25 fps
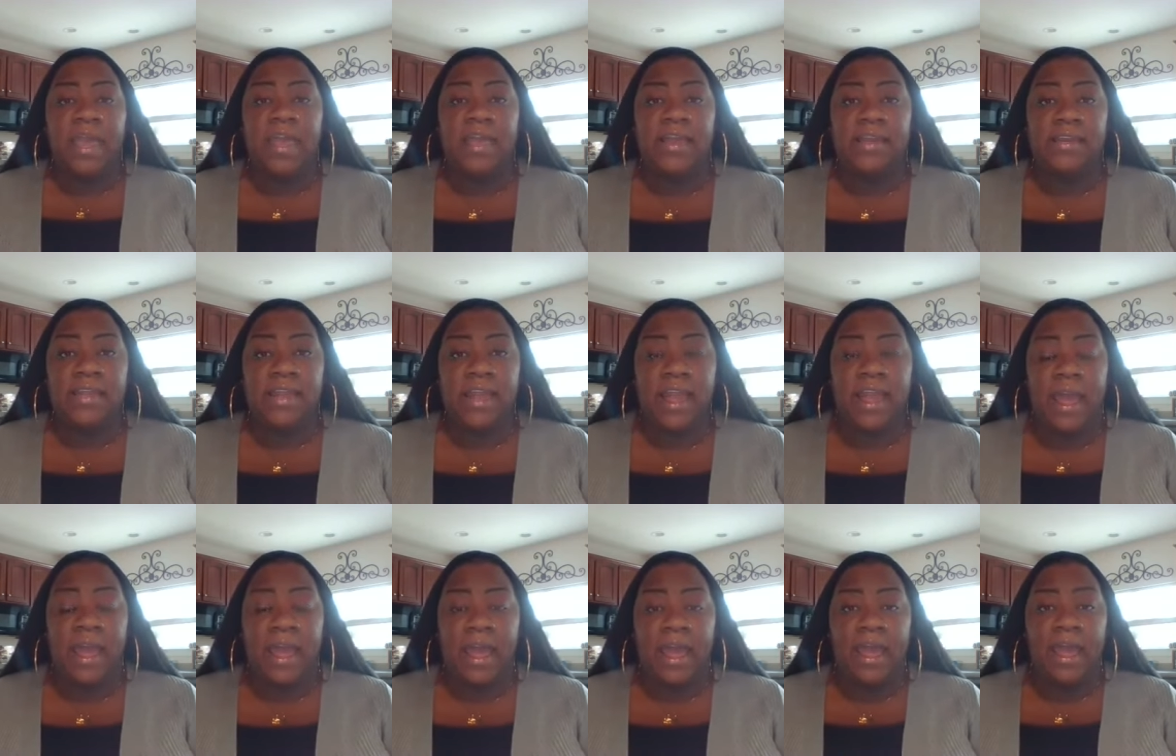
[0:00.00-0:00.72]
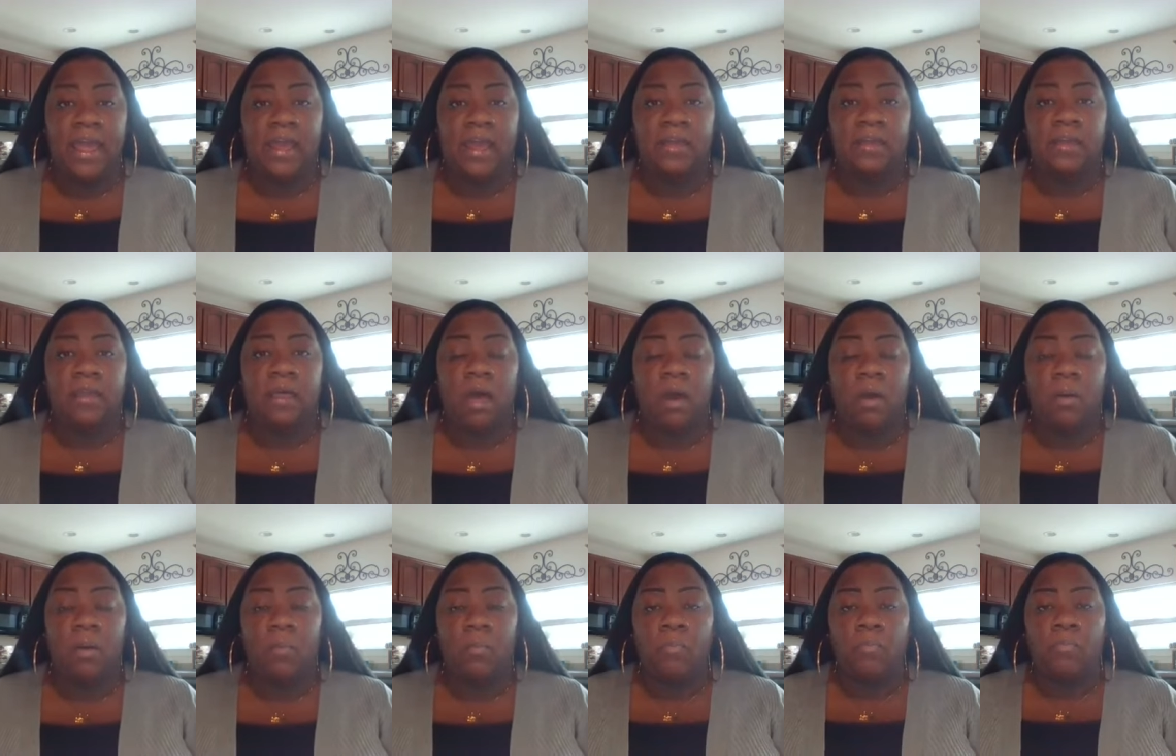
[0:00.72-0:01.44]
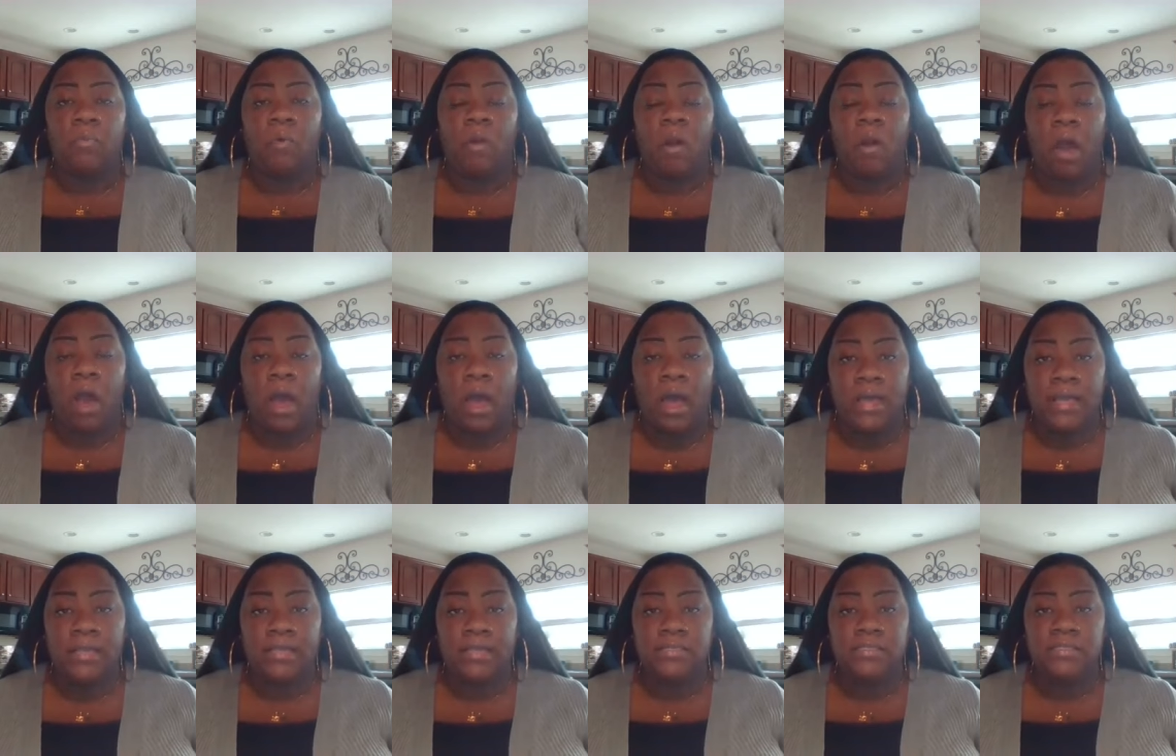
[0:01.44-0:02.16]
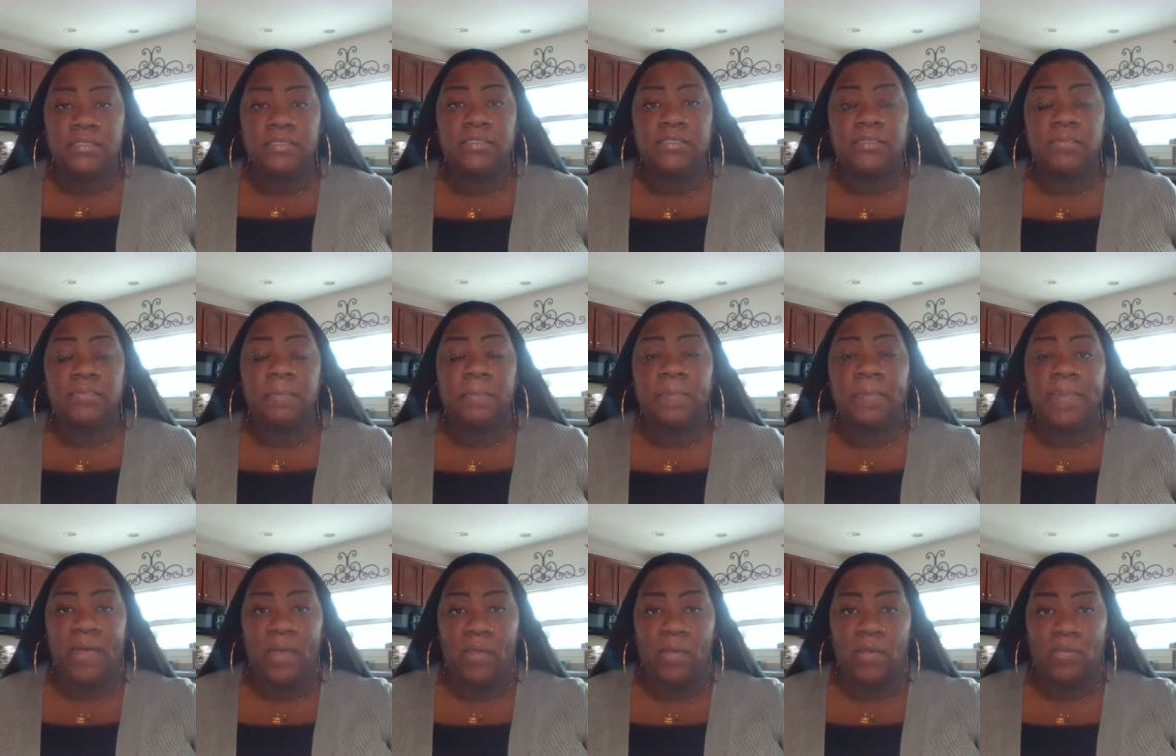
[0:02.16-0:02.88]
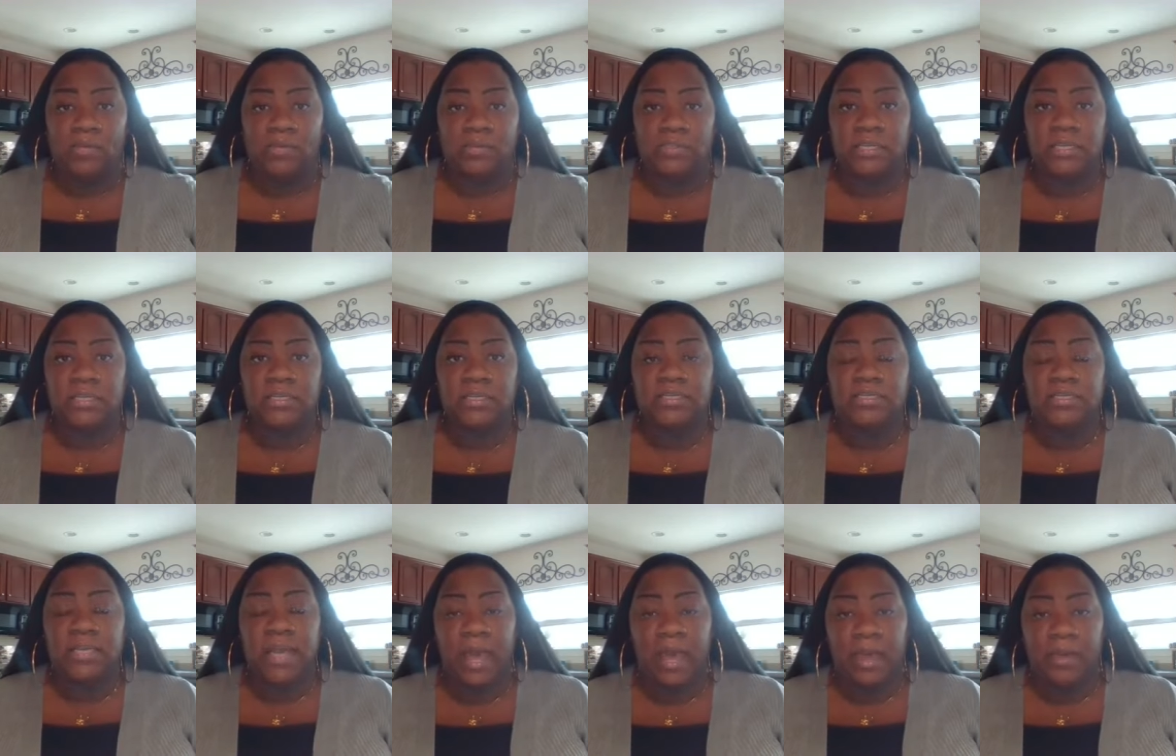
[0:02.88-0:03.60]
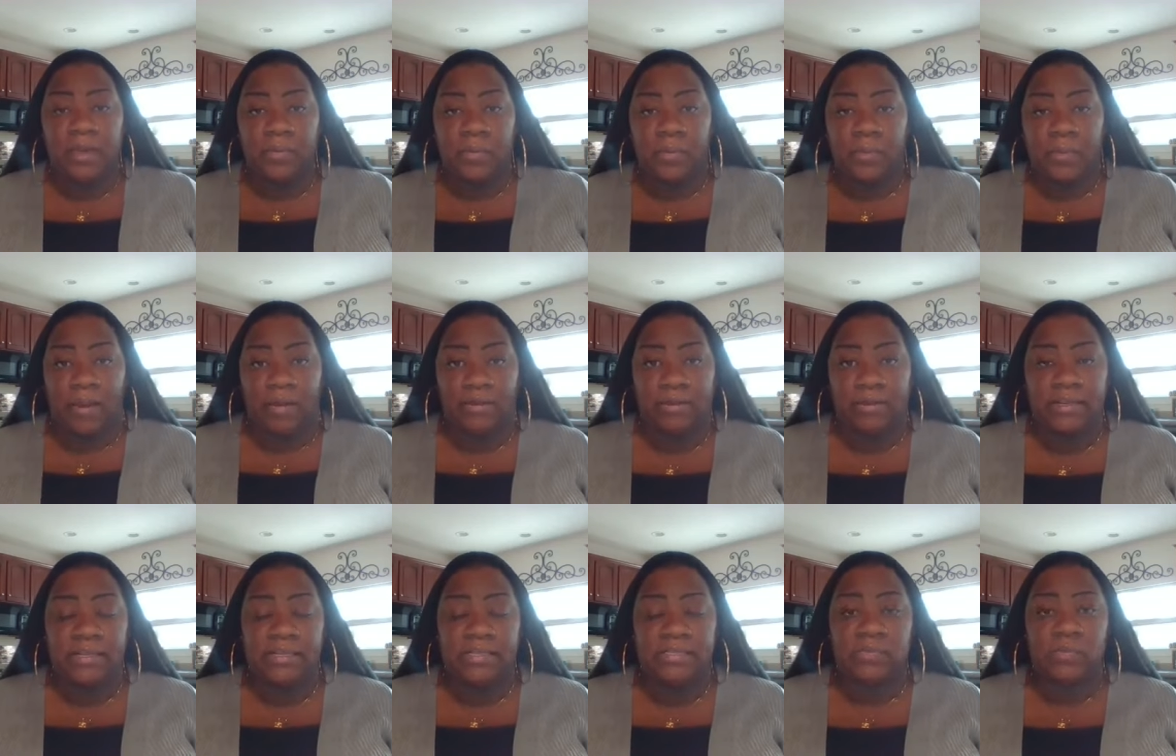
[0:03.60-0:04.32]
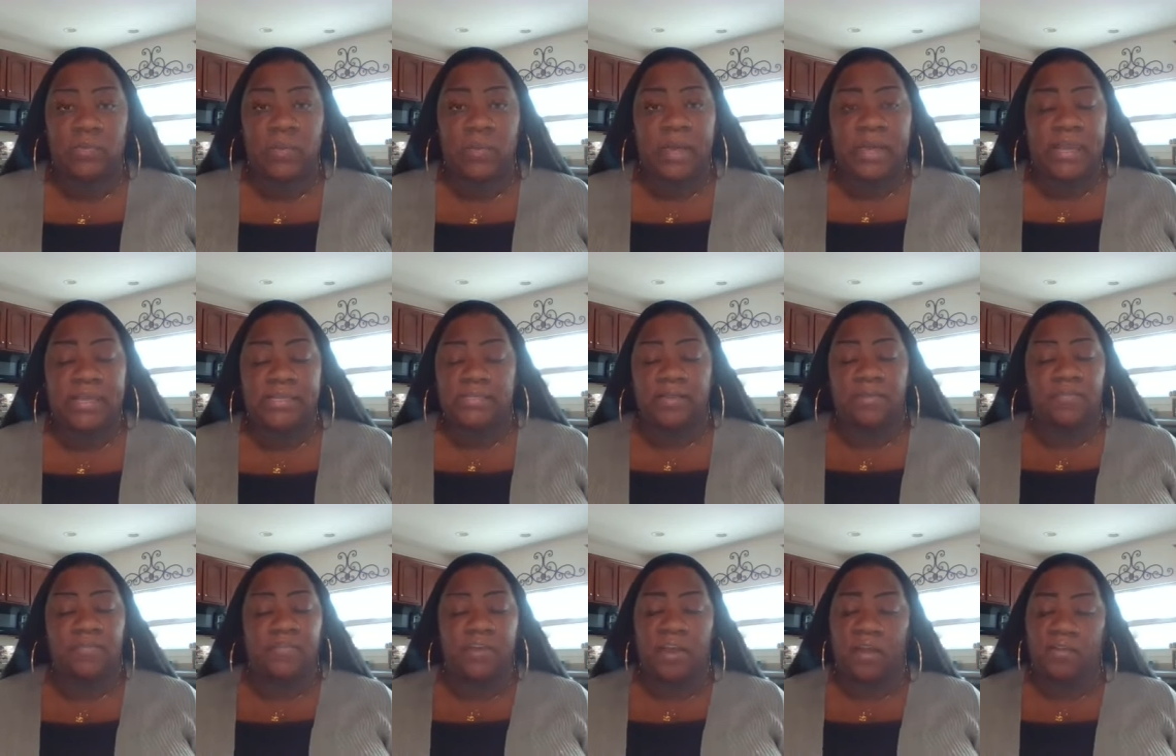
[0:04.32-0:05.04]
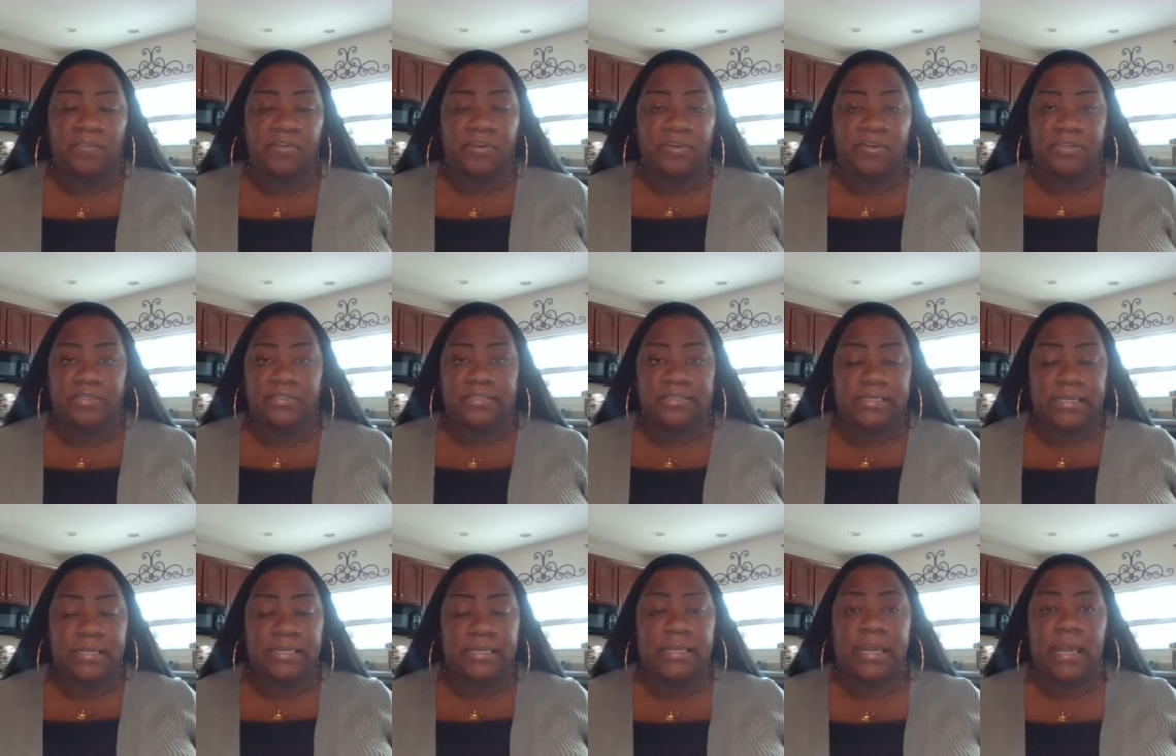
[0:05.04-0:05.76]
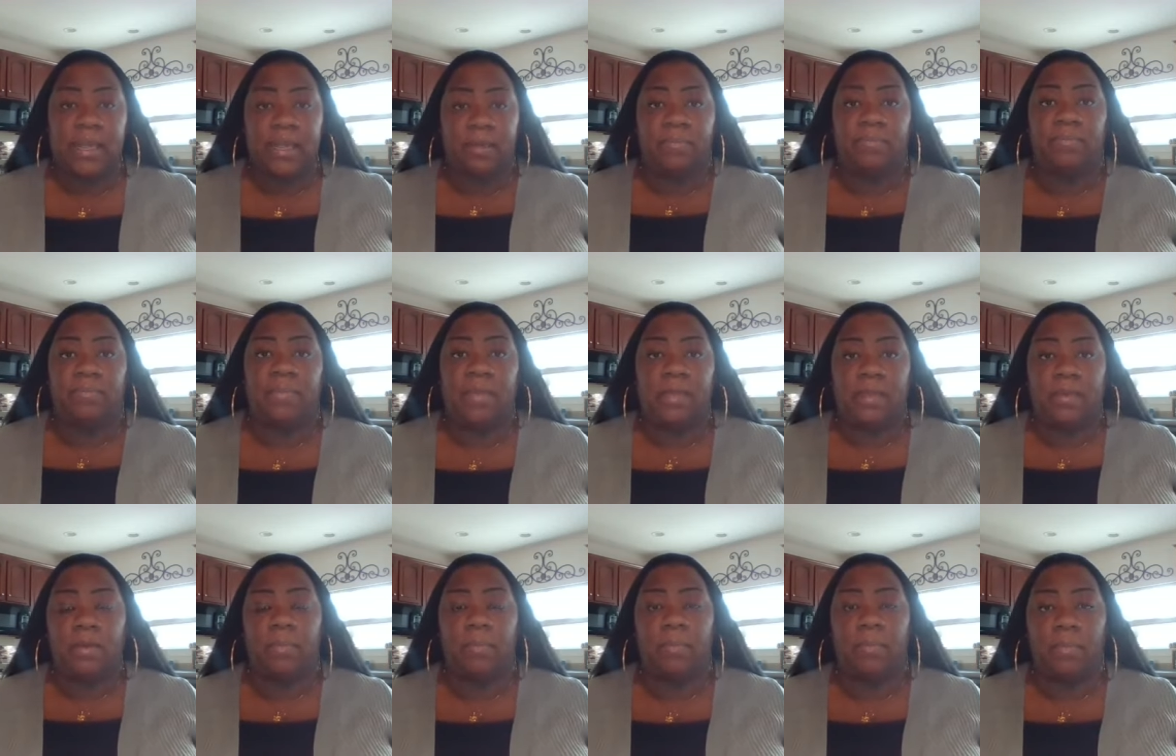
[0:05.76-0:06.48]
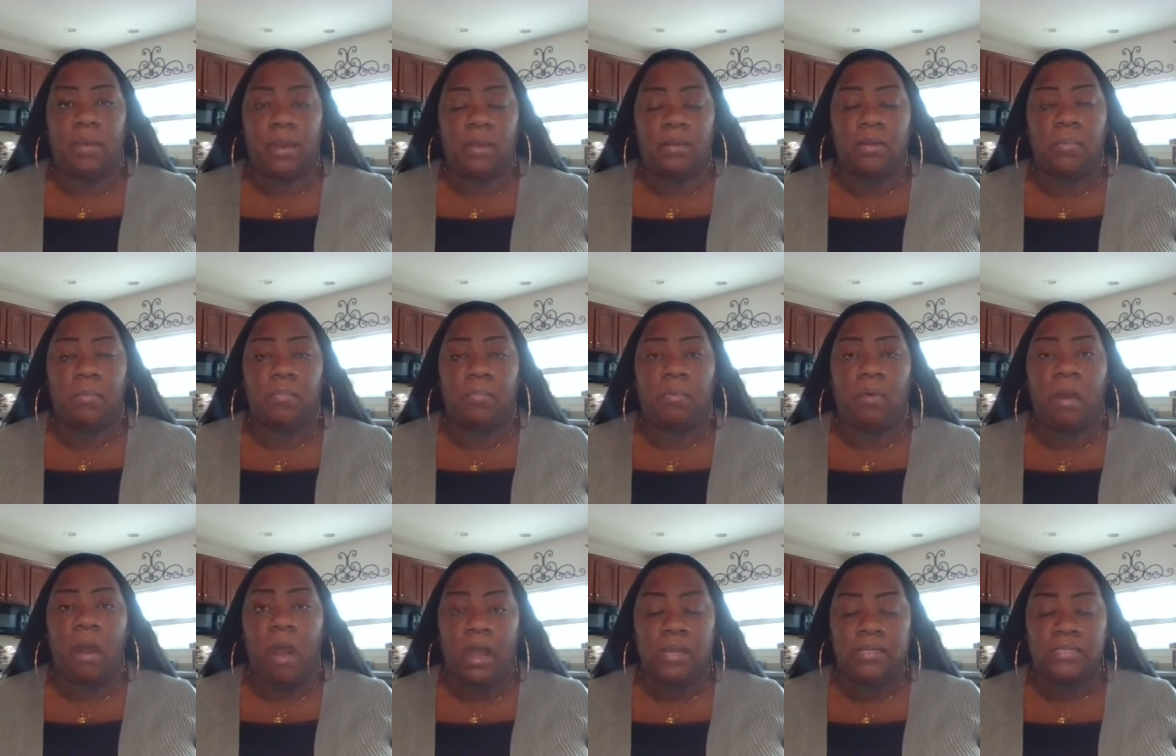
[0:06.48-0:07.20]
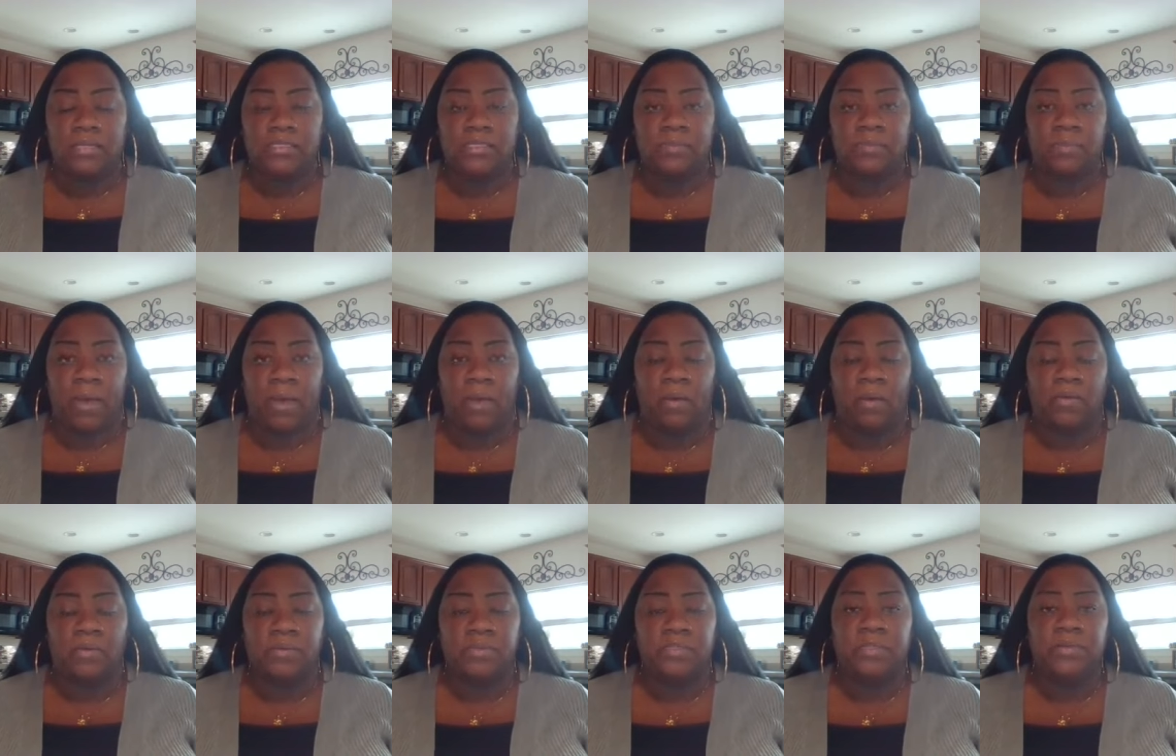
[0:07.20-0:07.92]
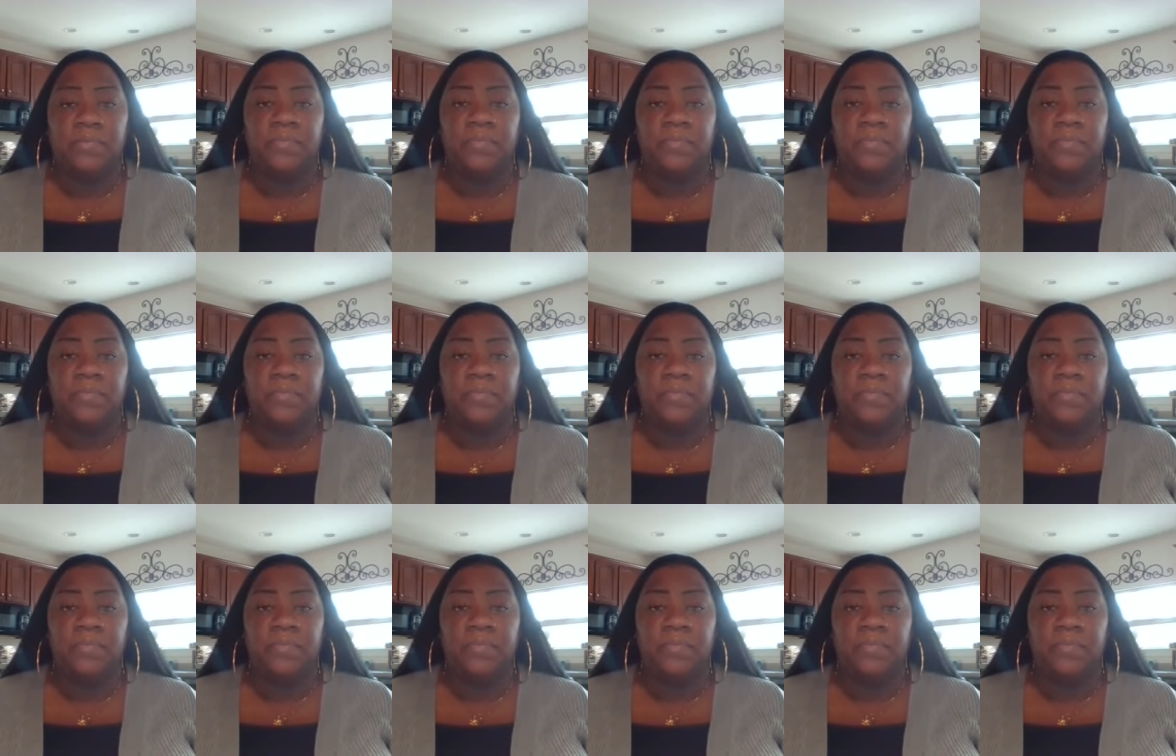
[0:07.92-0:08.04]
And he had a bronze belt tied around his waist. I've never seen him in a bronze belt.